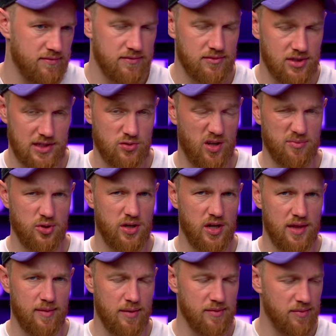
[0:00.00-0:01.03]
because that's what I'm doing
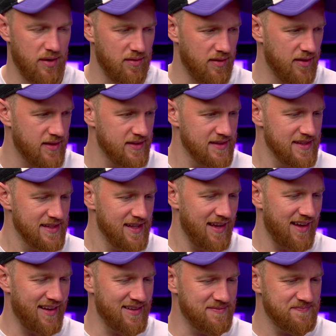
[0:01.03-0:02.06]
at the moment,
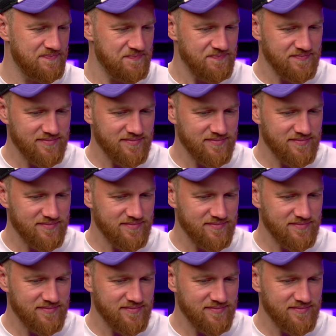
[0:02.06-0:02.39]
apparently.